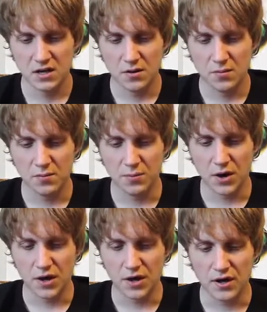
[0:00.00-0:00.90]
but
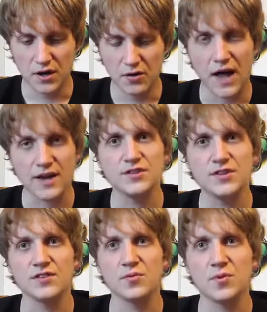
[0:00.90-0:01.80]
actually, that's
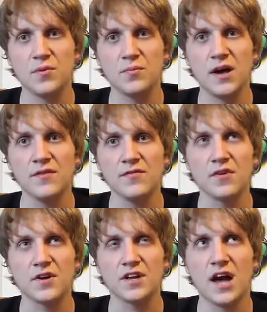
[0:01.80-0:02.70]
where my friend
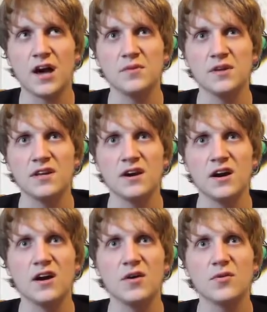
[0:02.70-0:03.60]
got me.
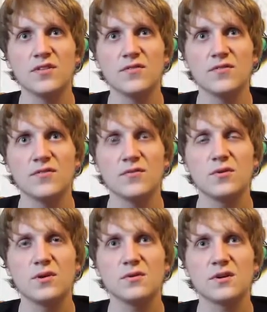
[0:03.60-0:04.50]

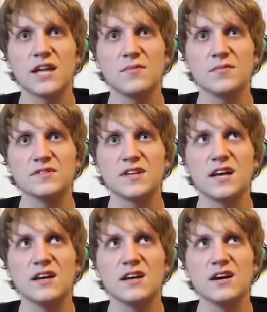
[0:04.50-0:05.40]
What game was that?
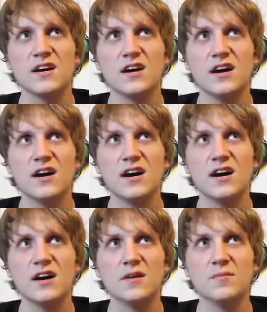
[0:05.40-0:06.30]

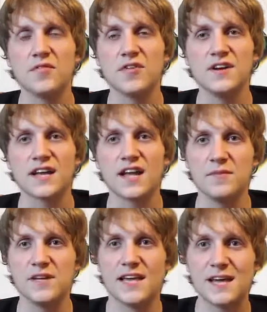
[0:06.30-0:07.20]
My friend Nick got me
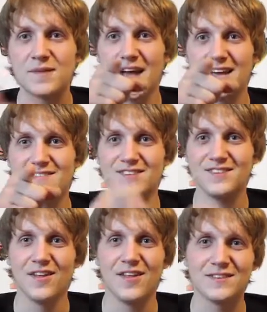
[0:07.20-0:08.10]
Kickmaster there.
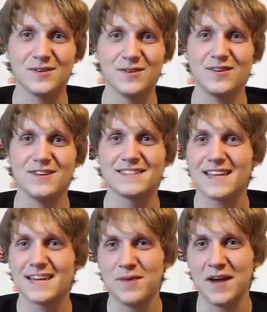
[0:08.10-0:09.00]
That's what it was,
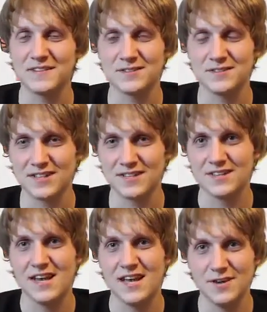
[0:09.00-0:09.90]
Kickmaster. So
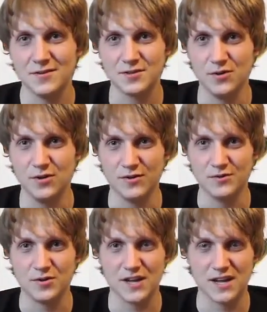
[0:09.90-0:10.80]
that was cool. That was pretty
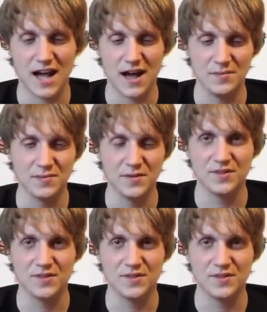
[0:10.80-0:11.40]
uncommon, but